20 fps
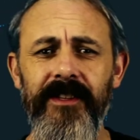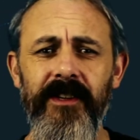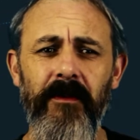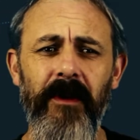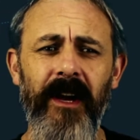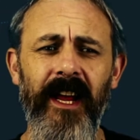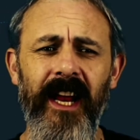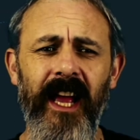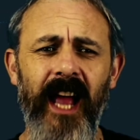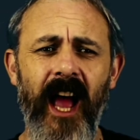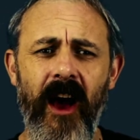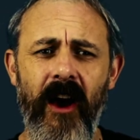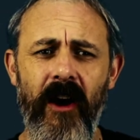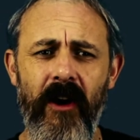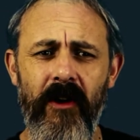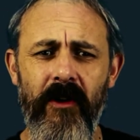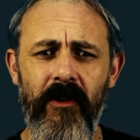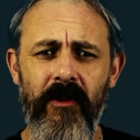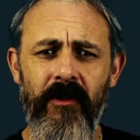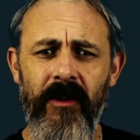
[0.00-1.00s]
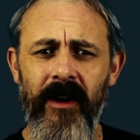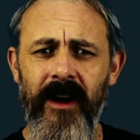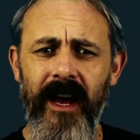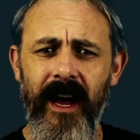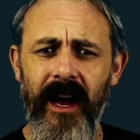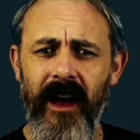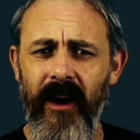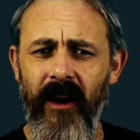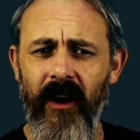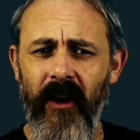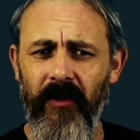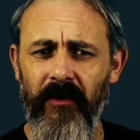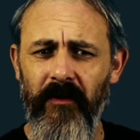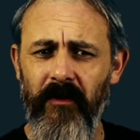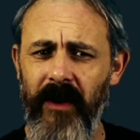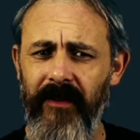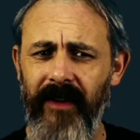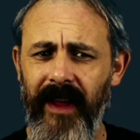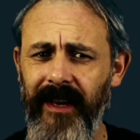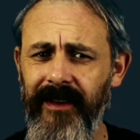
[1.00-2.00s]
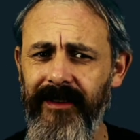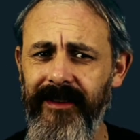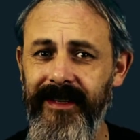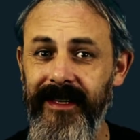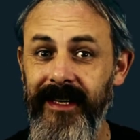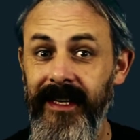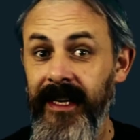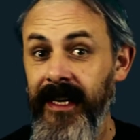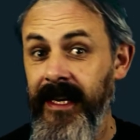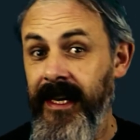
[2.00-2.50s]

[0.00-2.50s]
So we're going to go on with it.